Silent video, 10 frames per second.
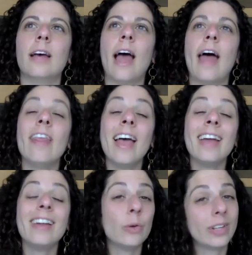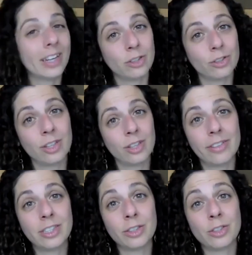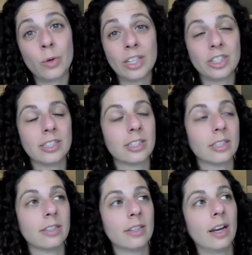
then you can ask yourself a series of questions. And